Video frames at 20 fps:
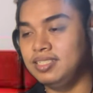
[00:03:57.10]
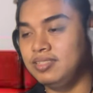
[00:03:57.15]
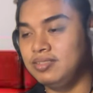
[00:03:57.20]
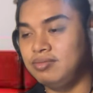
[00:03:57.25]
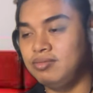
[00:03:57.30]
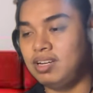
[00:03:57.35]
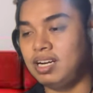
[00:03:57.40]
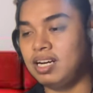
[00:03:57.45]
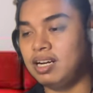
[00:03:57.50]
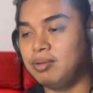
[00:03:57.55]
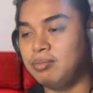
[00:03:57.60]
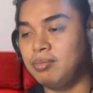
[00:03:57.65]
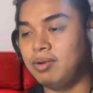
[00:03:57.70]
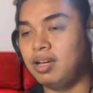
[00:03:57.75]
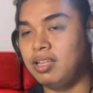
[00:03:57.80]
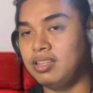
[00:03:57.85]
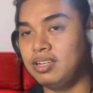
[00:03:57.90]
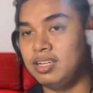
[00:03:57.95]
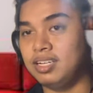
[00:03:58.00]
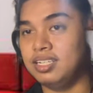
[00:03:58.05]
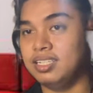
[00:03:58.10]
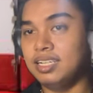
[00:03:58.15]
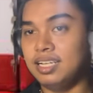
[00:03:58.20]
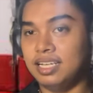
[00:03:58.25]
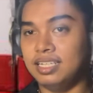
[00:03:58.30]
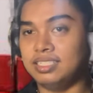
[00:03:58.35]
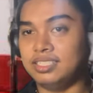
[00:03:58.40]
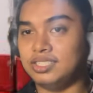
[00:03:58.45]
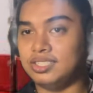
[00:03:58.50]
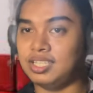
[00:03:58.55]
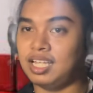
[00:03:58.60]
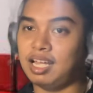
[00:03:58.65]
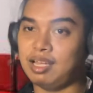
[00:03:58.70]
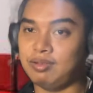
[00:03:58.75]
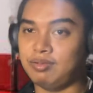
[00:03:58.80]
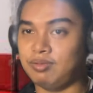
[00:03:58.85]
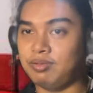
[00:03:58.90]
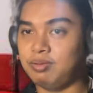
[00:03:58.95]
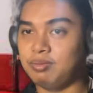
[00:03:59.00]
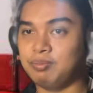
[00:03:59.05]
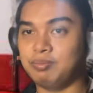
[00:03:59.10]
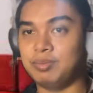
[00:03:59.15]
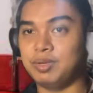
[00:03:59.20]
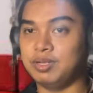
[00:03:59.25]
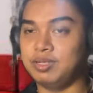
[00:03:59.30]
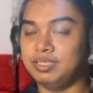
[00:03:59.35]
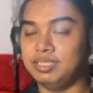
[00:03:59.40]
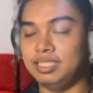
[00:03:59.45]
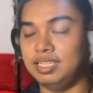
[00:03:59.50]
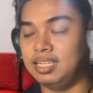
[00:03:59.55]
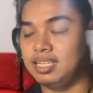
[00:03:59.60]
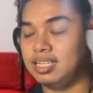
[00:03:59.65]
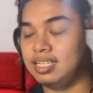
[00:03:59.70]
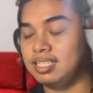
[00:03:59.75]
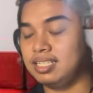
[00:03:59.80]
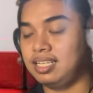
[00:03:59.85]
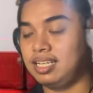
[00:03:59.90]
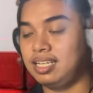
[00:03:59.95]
very modern-ish type music.